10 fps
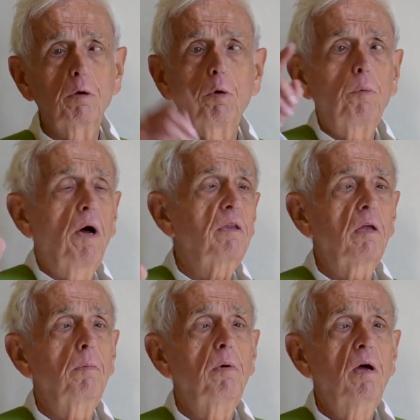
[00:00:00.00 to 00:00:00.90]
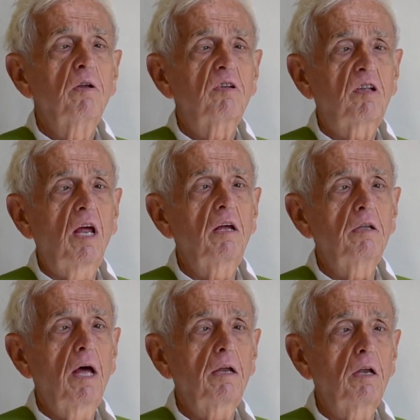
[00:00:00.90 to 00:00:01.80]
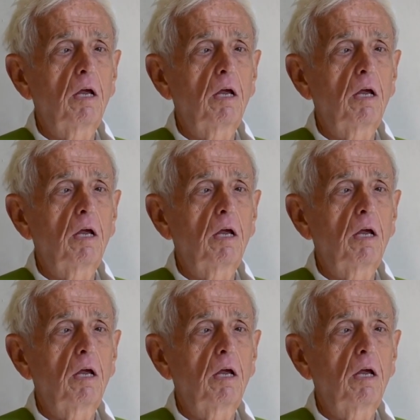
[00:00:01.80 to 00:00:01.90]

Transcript: do we want them stay in that